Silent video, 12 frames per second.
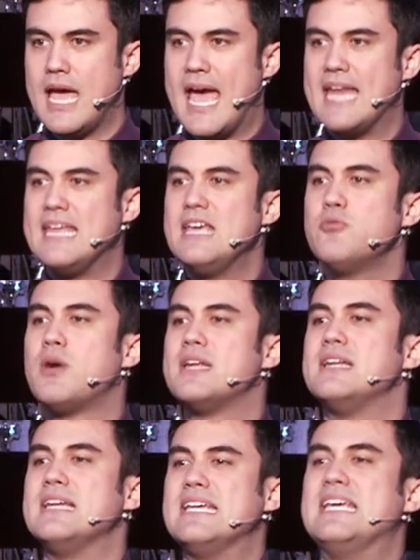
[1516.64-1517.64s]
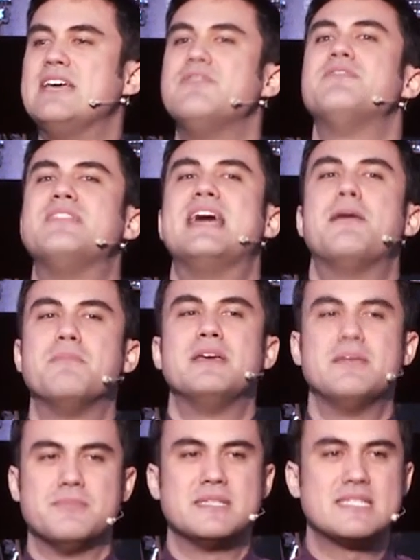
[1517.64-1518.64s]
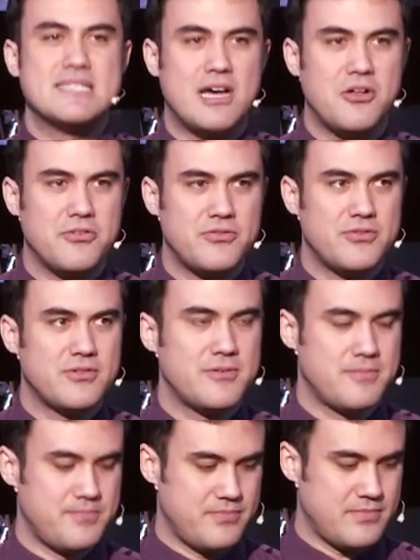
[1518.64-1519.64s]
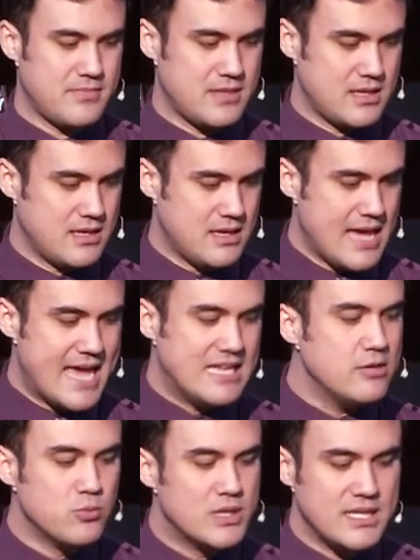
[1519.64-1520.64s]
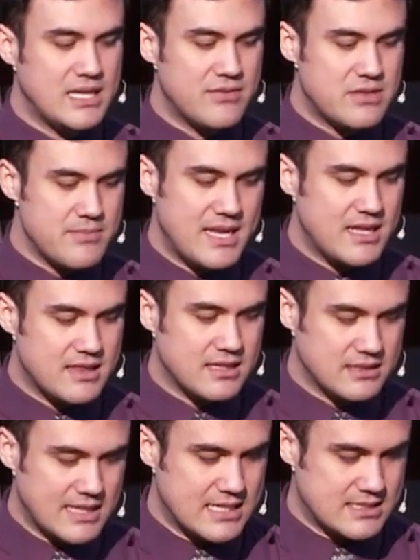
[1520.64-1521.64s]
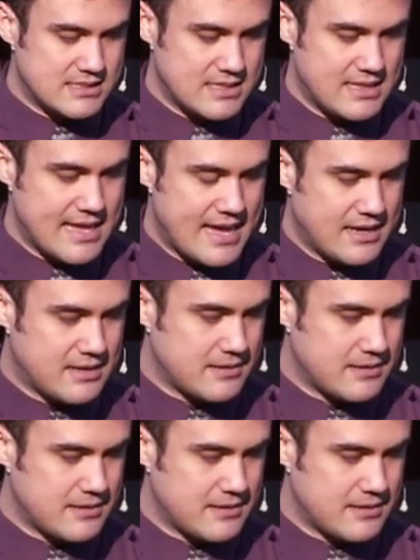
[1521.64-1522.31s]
And he wanted to give them himself. And he wouldn't give them anything less than that.